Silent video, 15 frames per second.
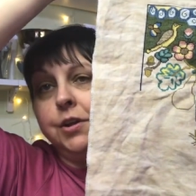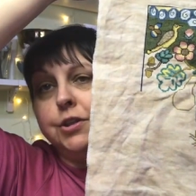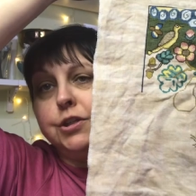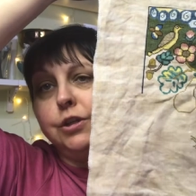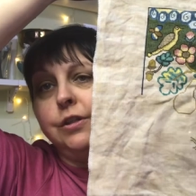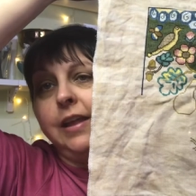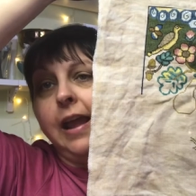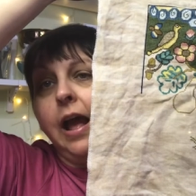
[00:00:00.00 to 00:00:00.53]

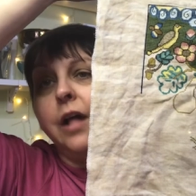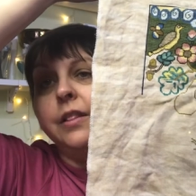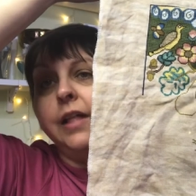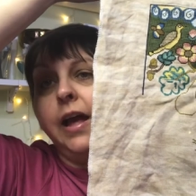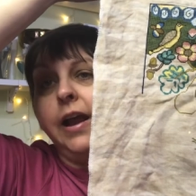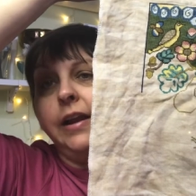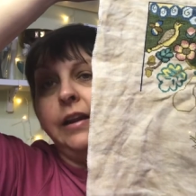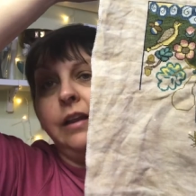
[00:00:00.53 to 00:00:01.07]
do the
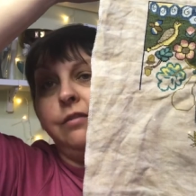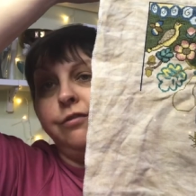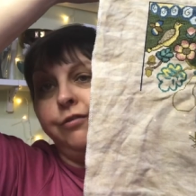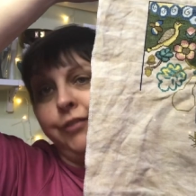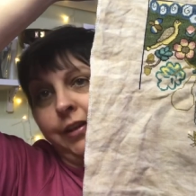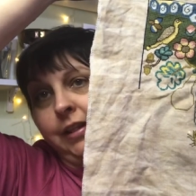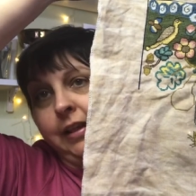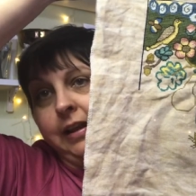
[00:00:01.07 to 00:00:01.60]
outline and
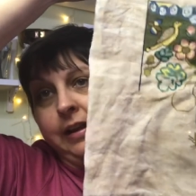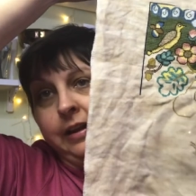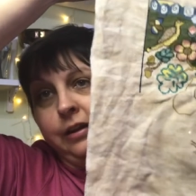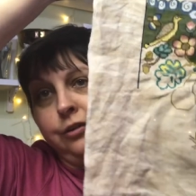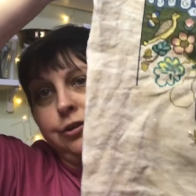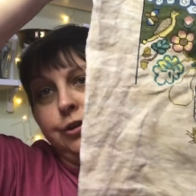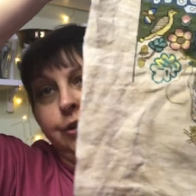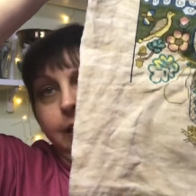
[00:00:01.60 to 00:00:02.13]
fill
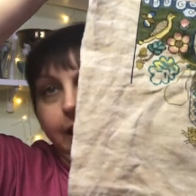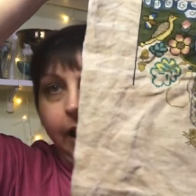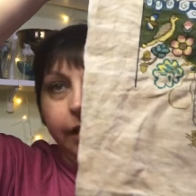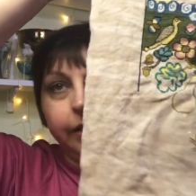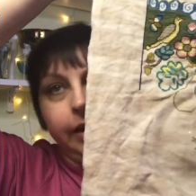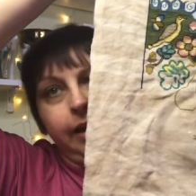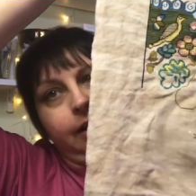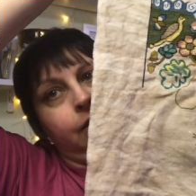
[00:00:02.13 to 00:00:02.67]
in, do the
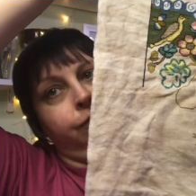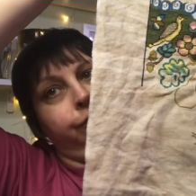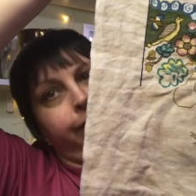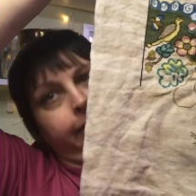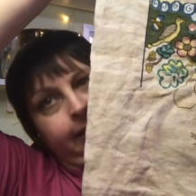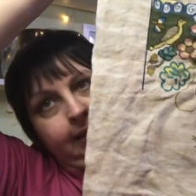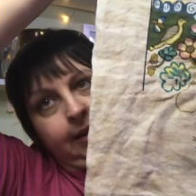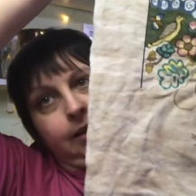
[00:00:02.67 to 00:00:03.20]
outline,
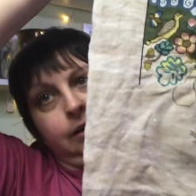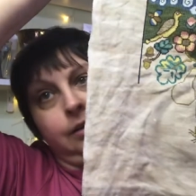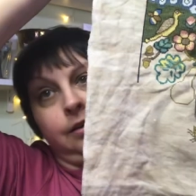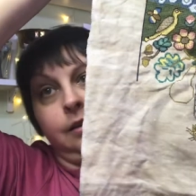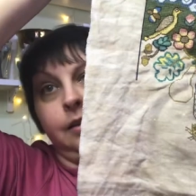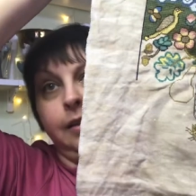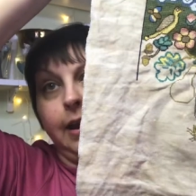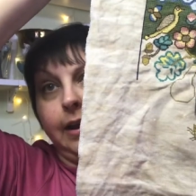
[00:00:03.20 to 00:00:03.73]
fill
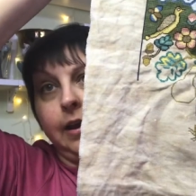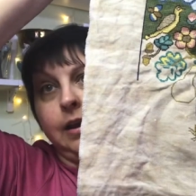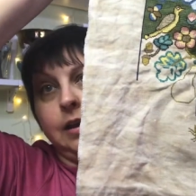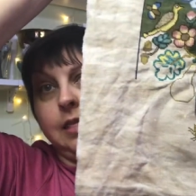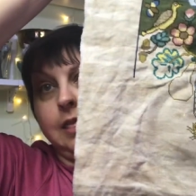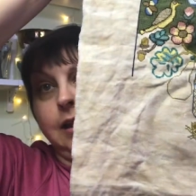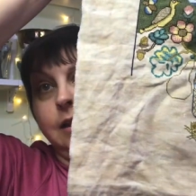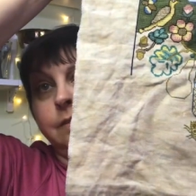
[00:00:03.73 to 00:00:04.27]
in, that kind
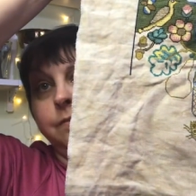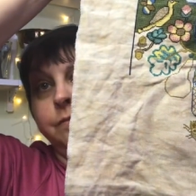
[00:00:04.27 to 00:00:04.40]
of thing.